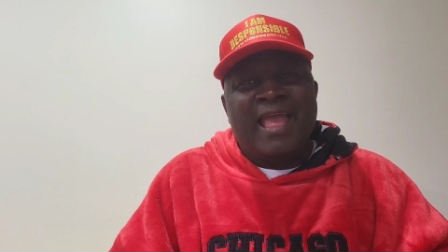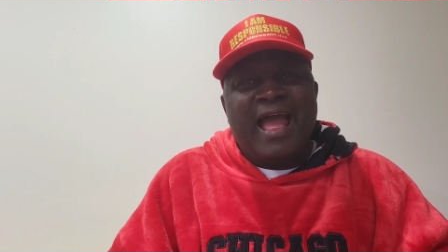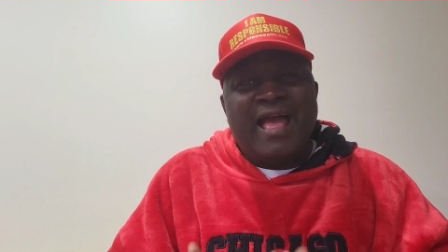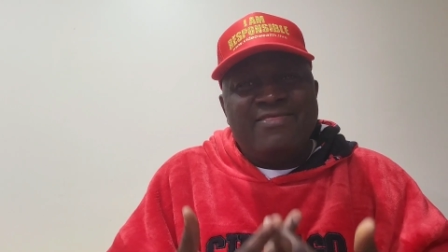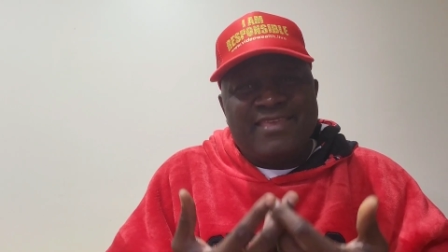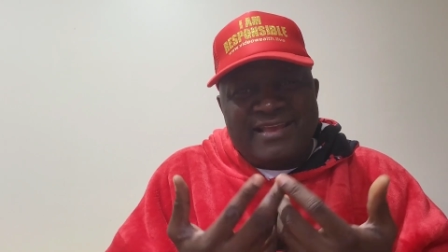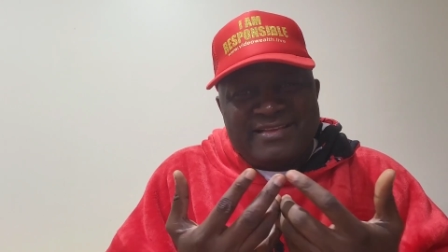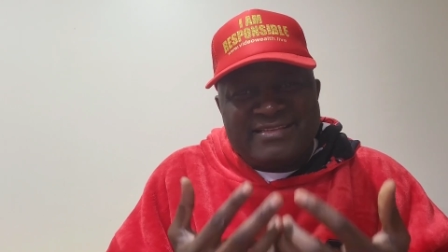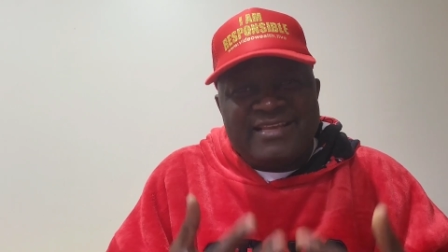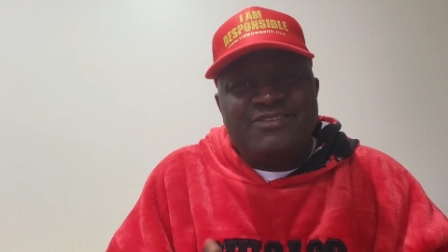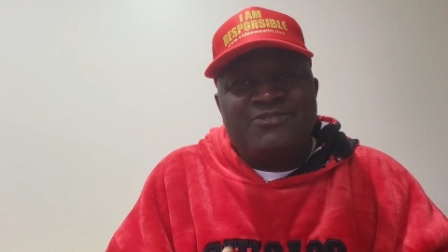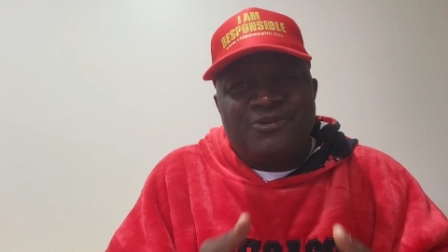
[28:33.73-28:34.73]
and the
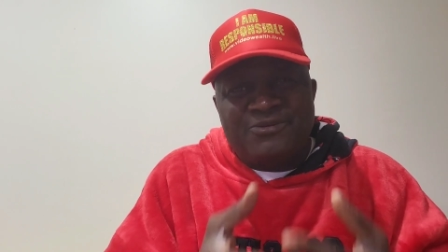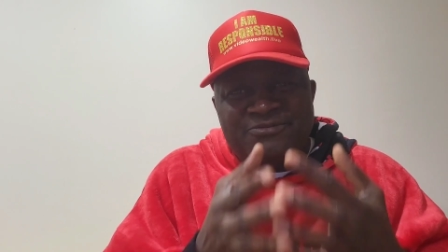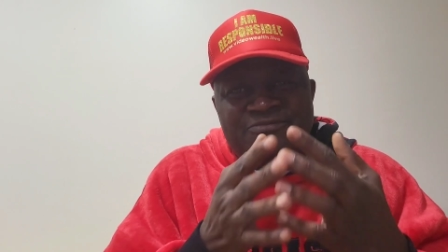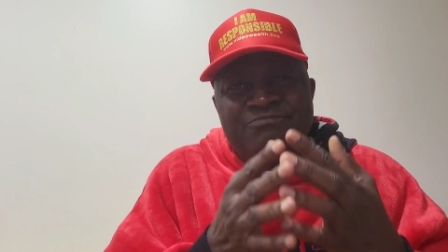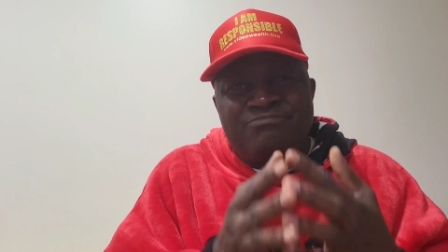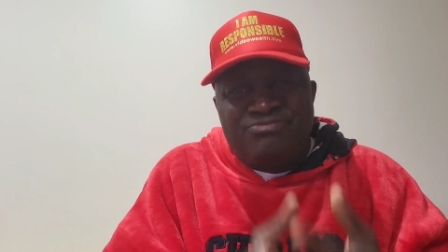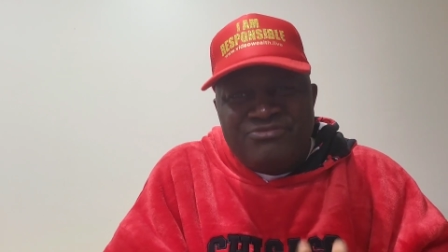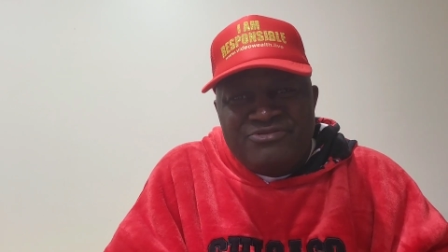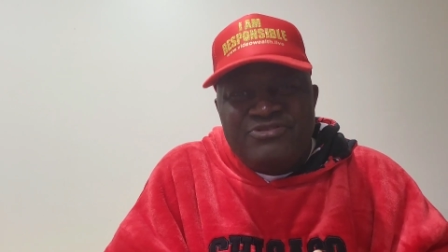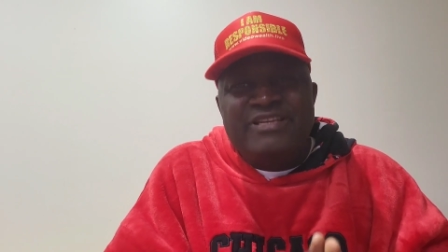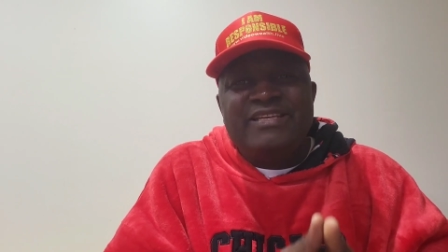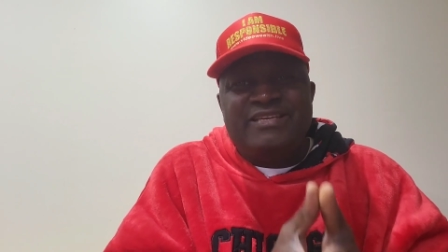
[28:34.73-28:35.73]
essence of
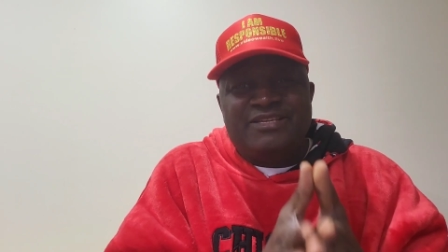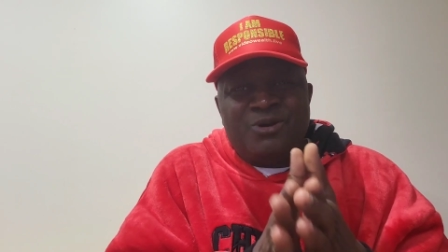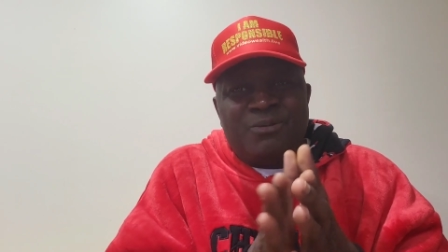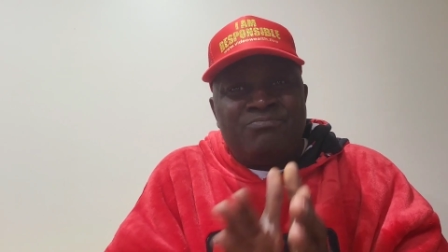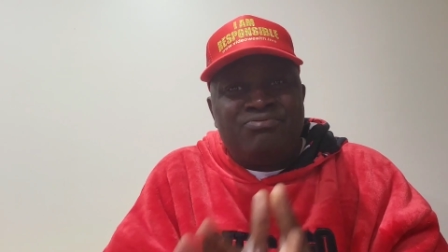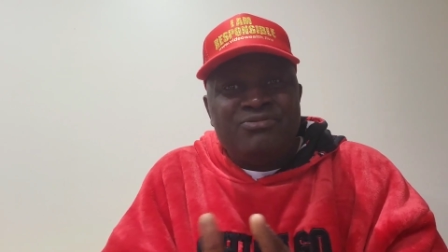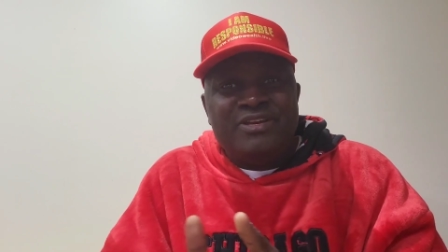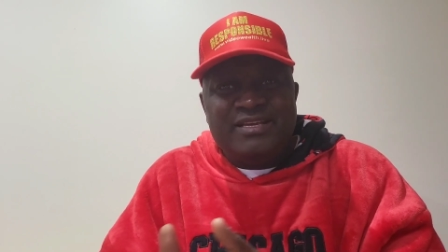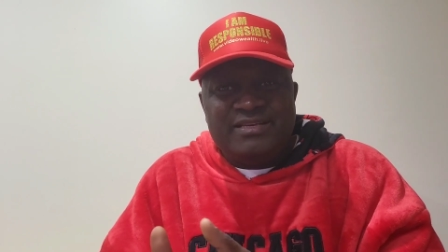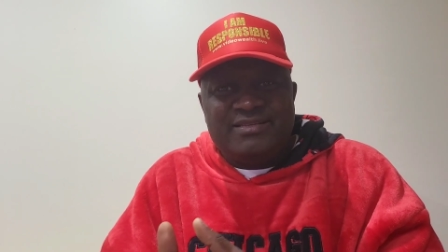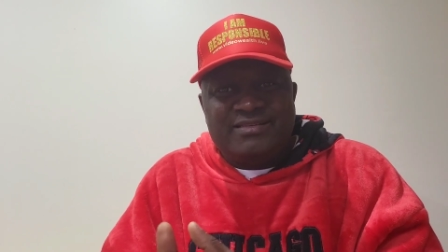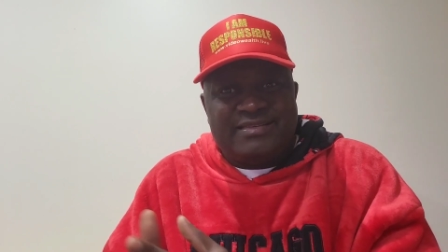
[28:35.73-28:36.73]
bully or
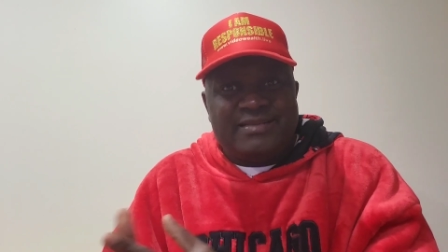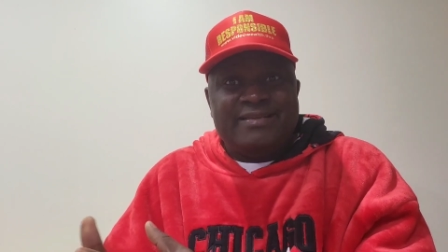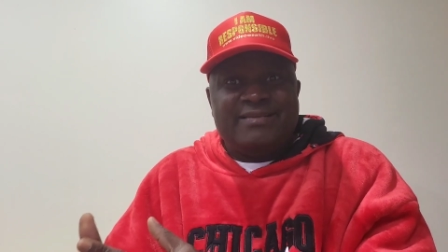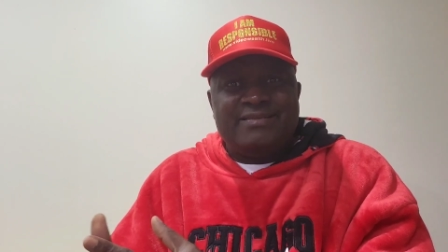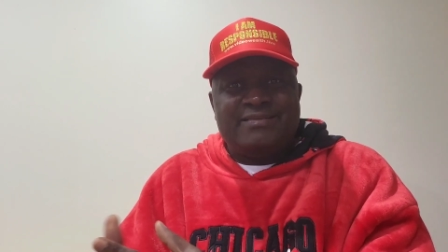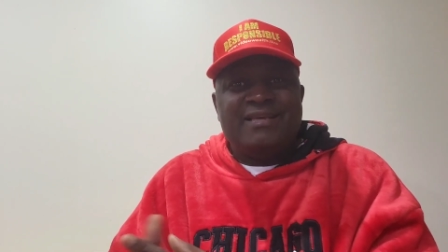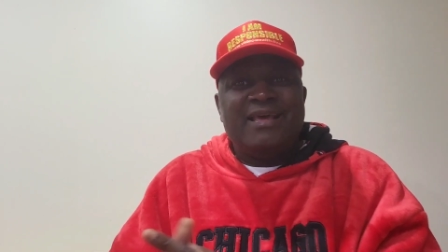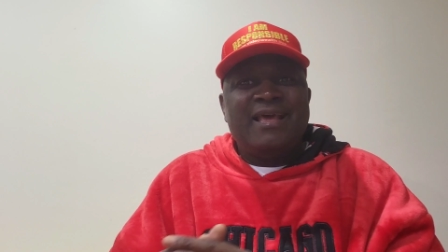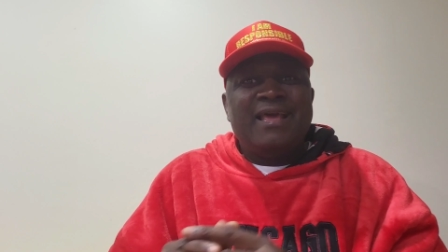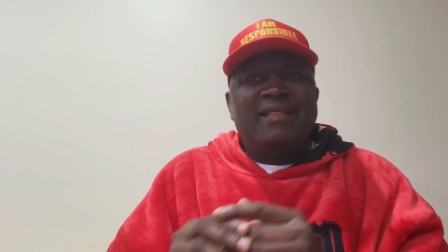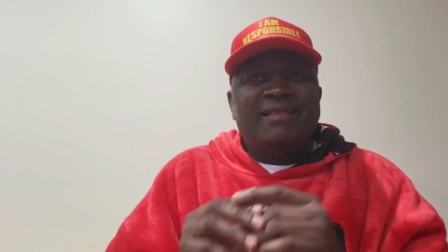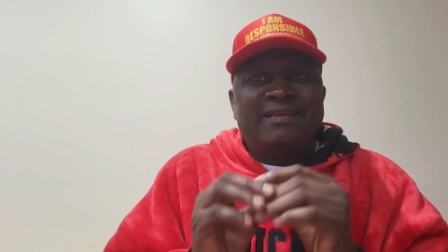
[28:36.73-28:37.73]
bully series
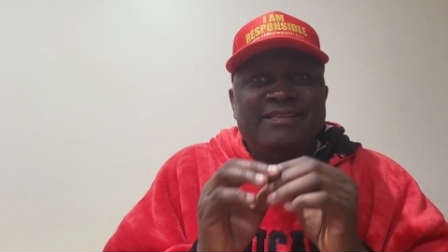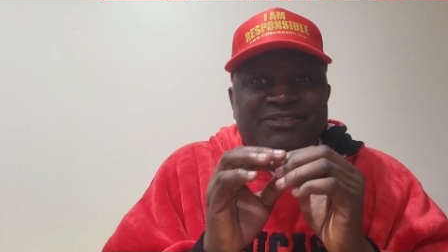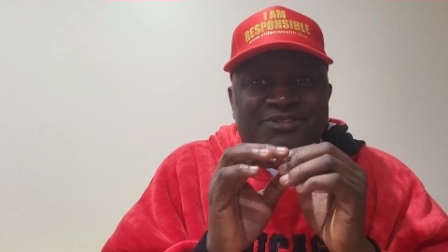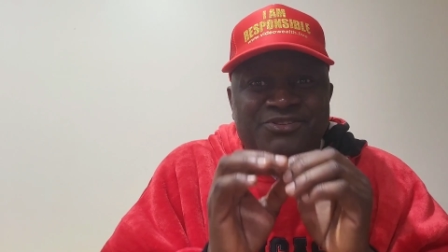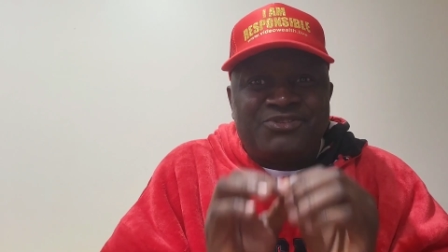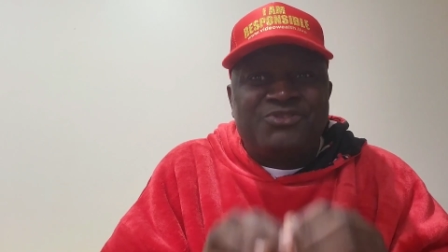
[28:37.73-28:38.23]
is